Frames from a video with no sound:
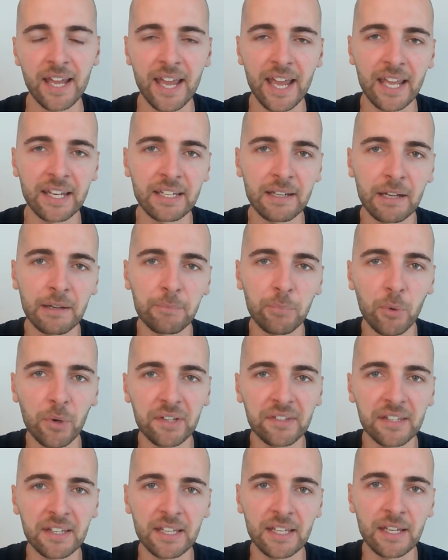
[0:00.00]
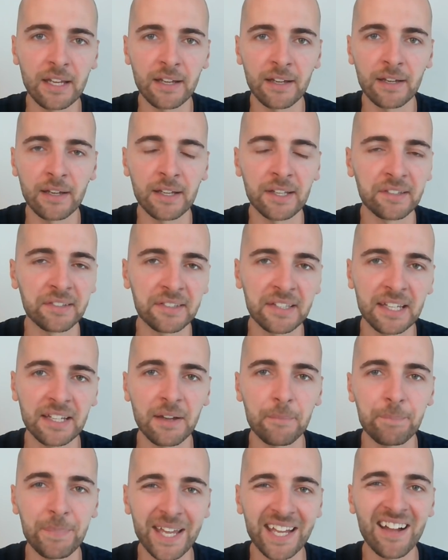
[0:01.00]
and Boise is seeing
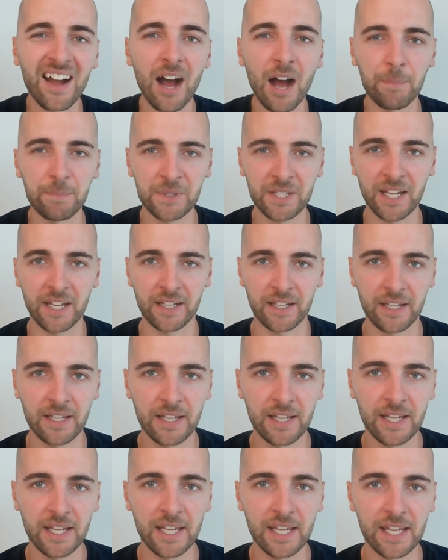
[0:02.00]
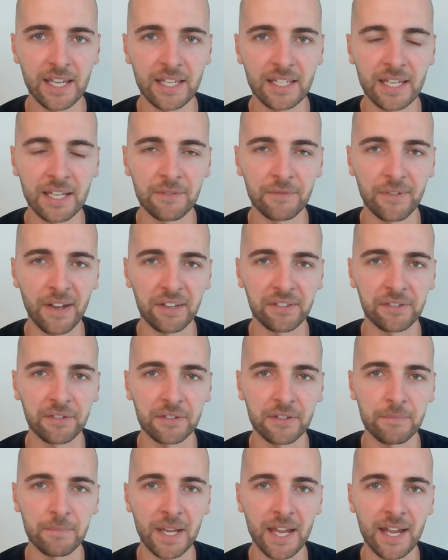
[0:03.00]
a big uptick in investor
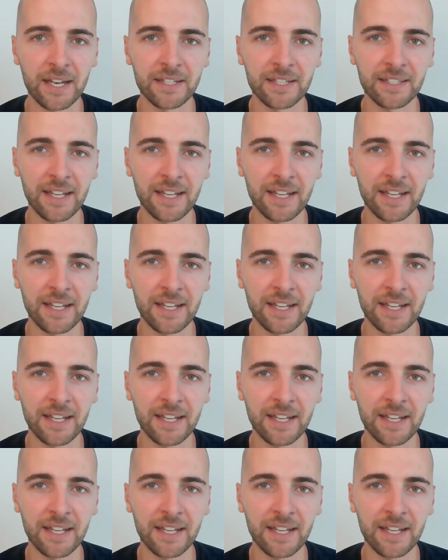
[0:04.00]
demand.